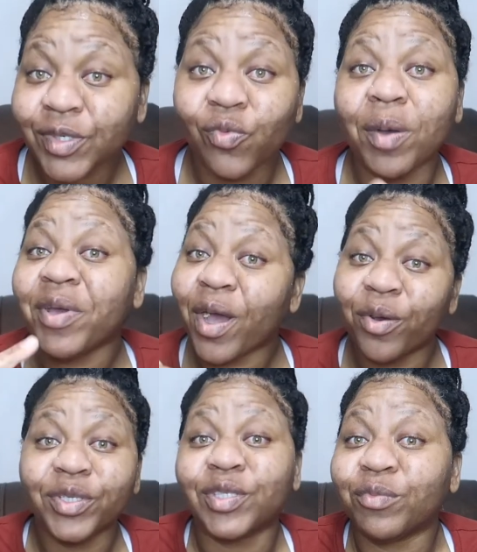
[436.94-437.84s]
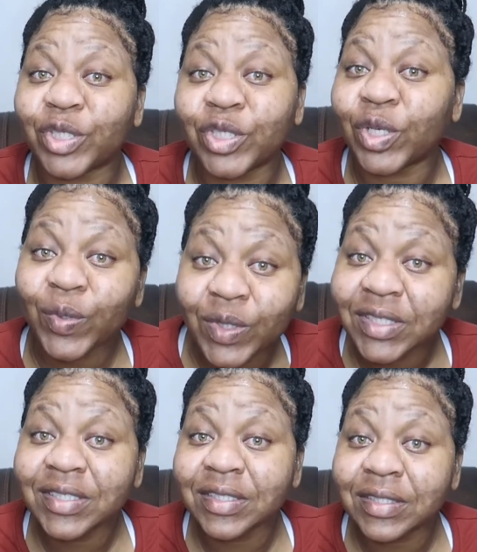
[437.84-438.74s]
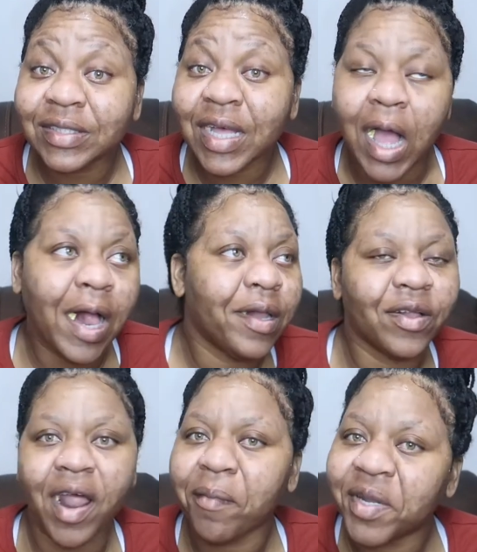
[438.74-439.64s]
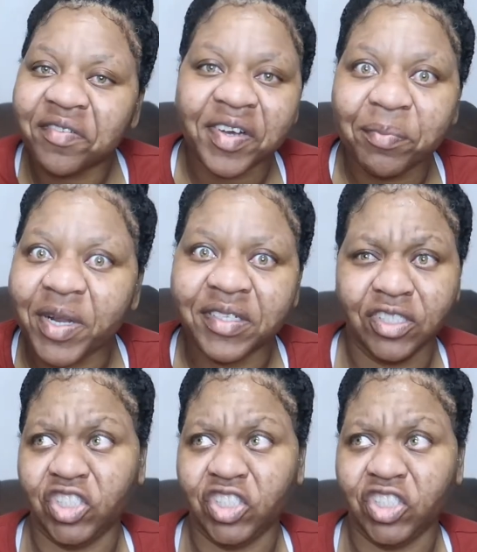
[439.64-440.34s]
women are going so much clothes. They look like me never apply.